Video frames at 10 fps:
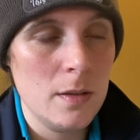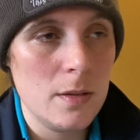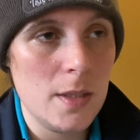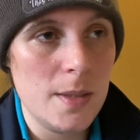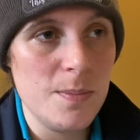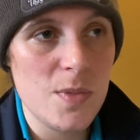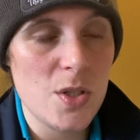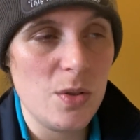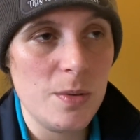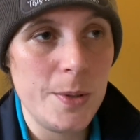
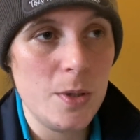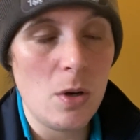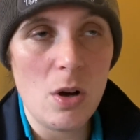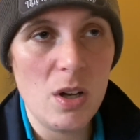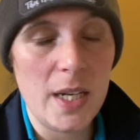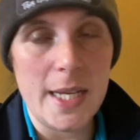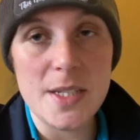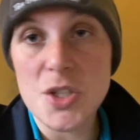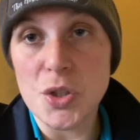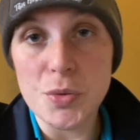So all
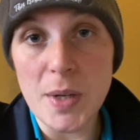he's done